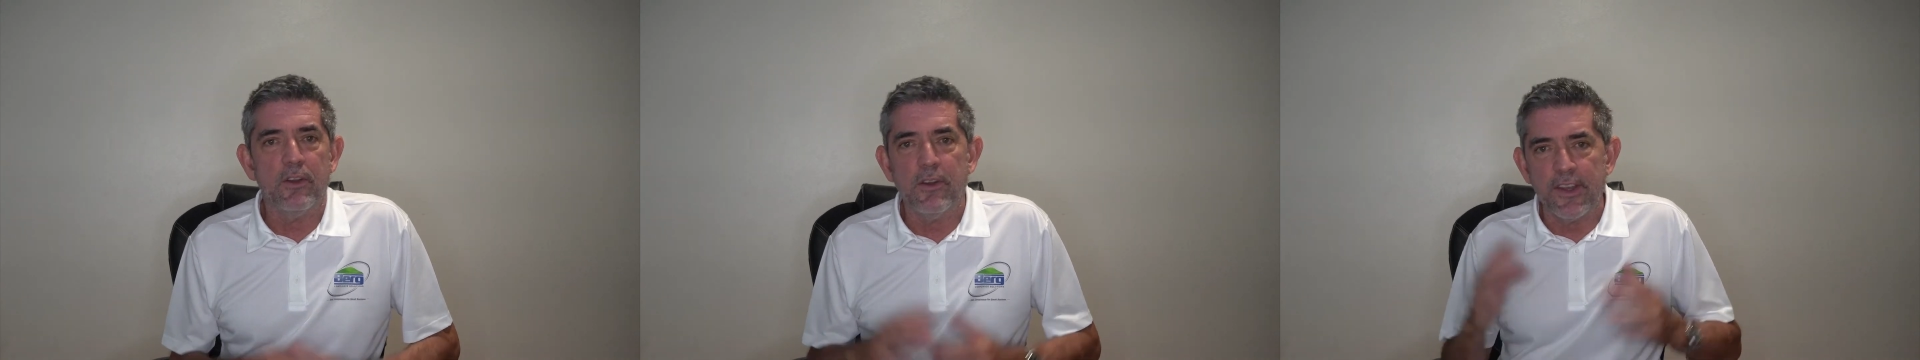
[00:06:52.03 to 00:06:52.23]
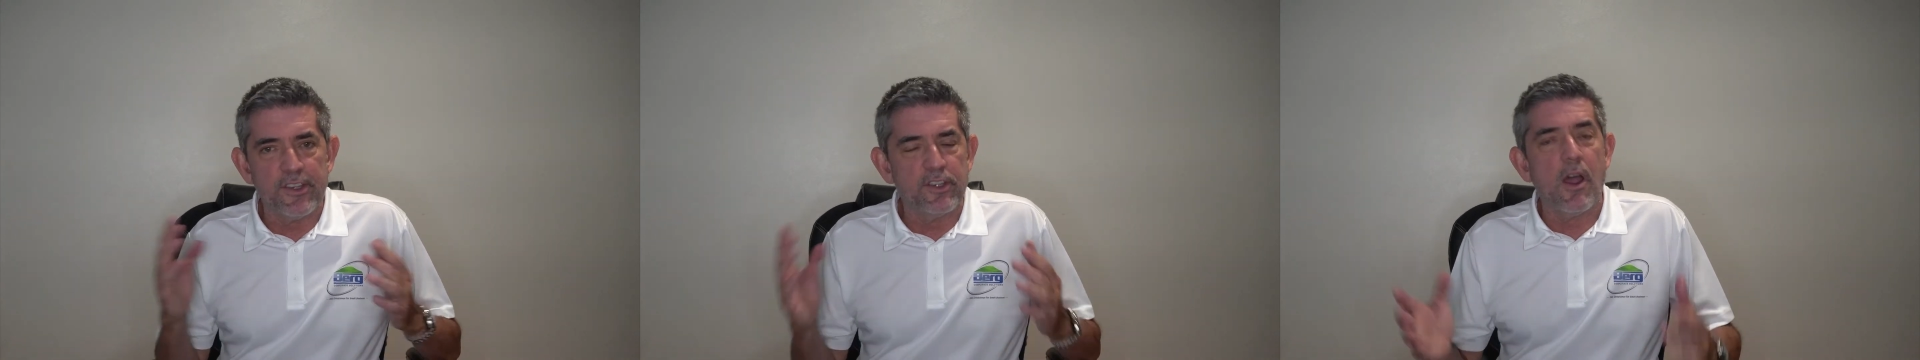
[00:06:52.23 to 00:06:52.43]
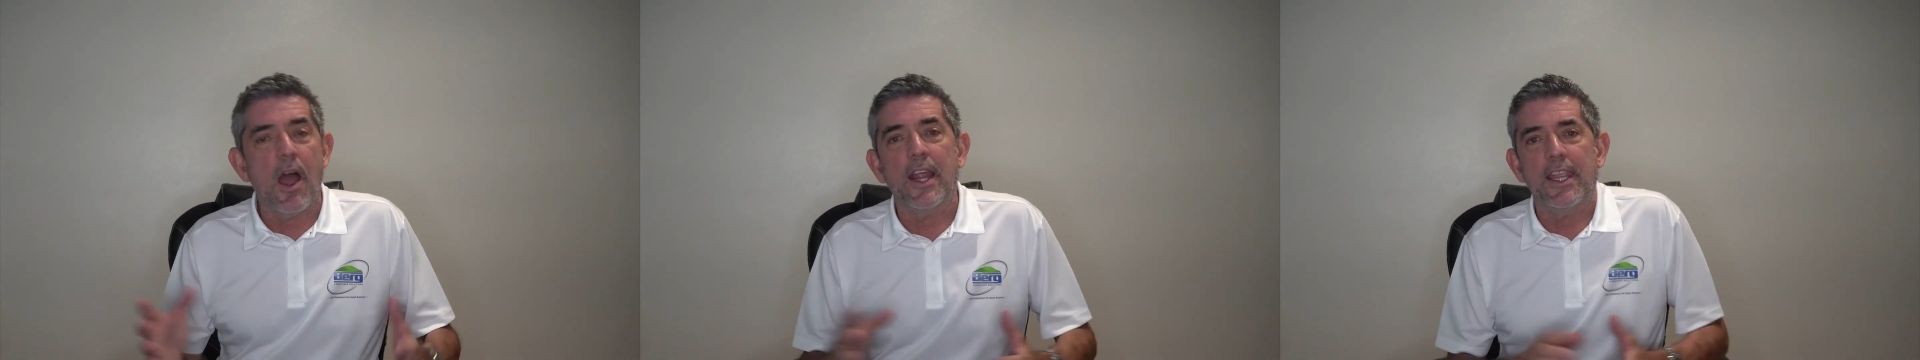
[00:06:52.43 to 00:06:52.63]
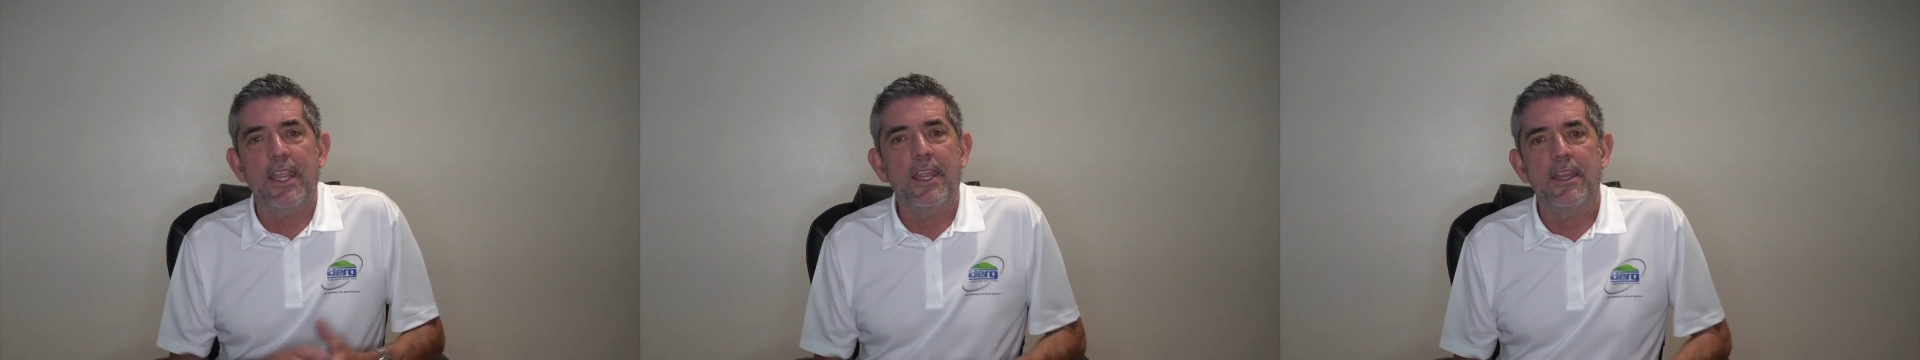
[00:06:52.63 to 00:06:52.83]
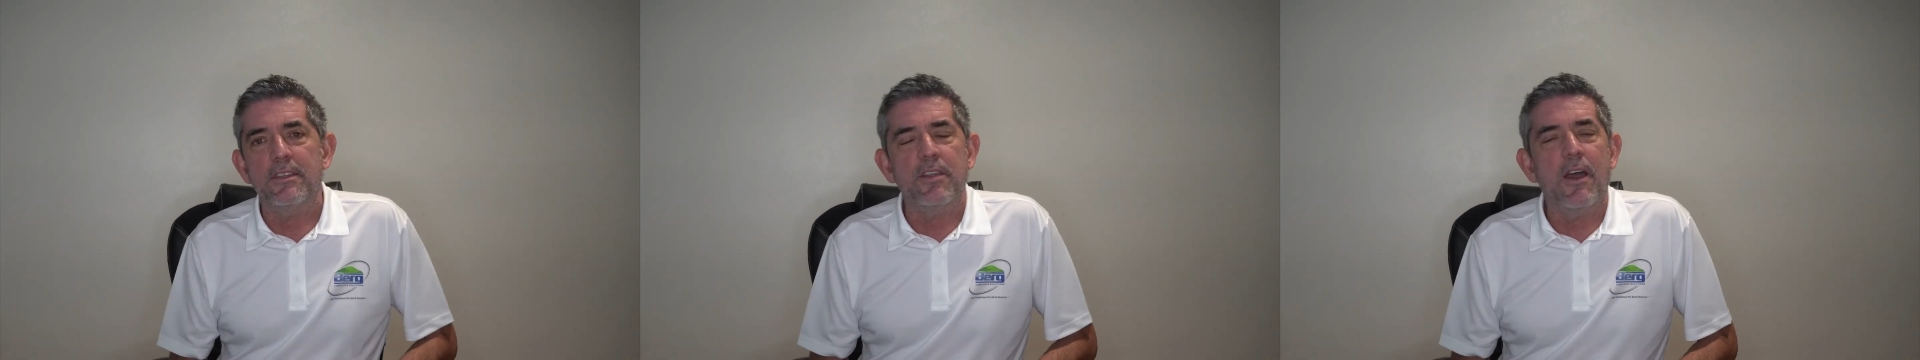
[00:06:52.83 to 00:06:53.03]
You're just
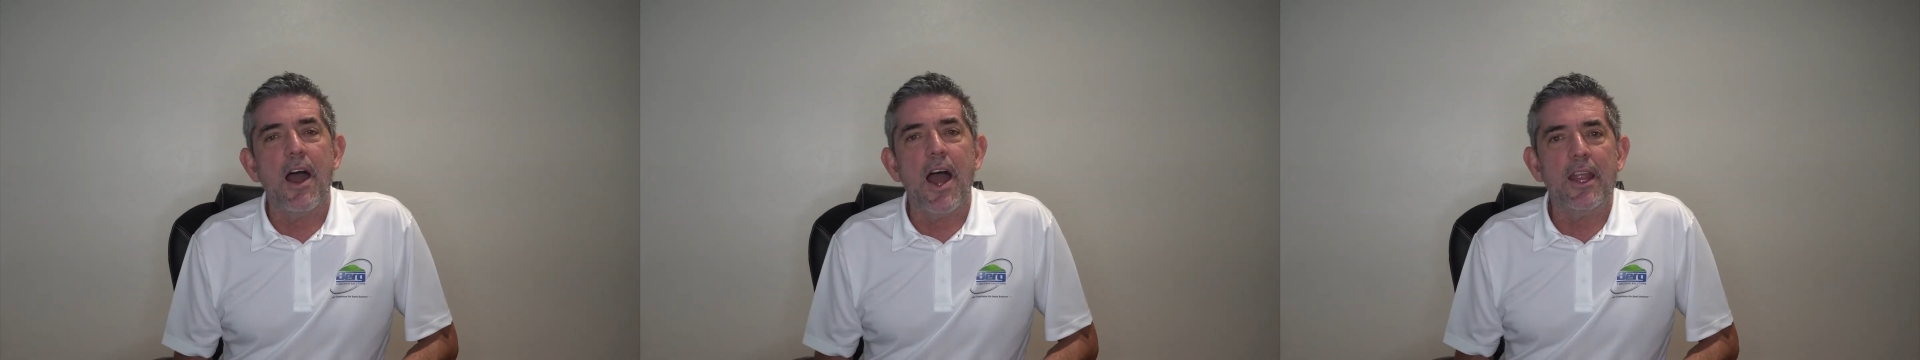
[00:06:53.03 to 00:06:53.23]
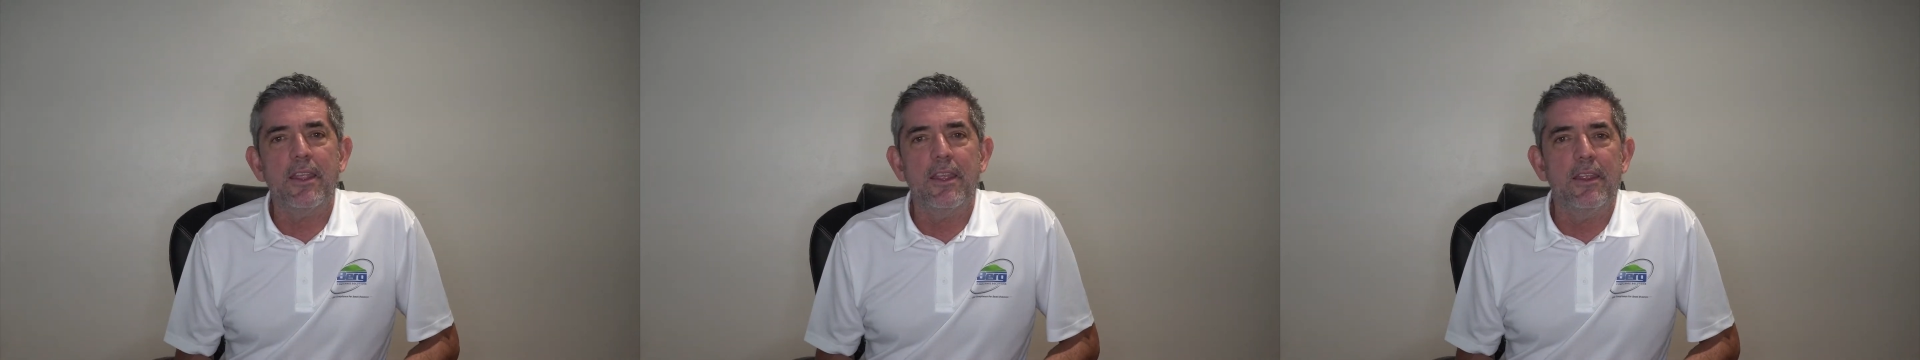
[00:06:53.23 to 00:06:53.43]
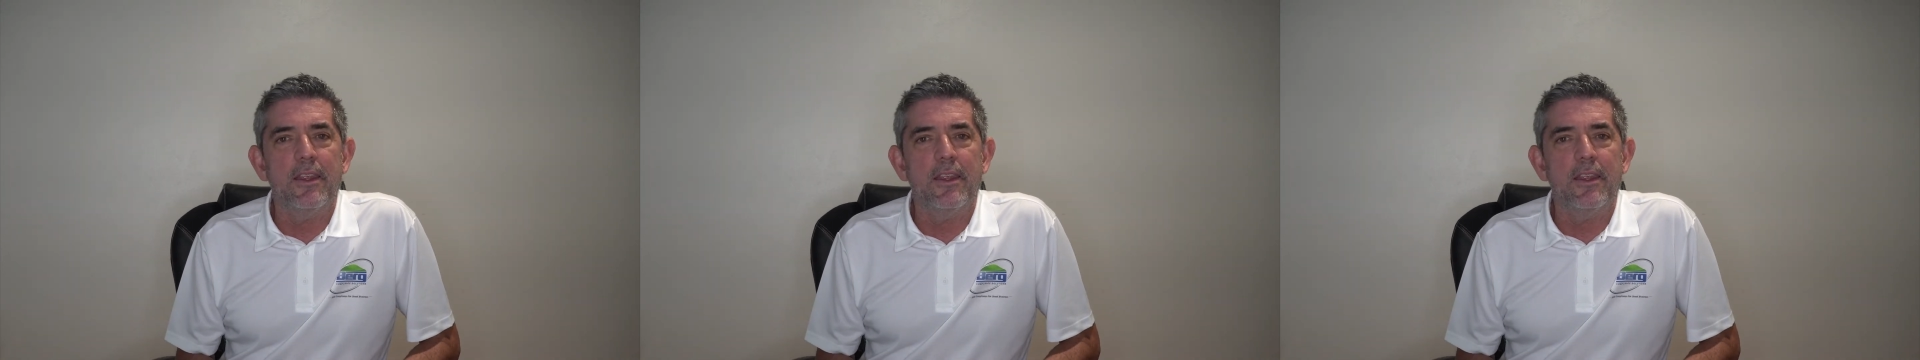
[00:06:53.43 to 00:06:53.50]
talking, and talk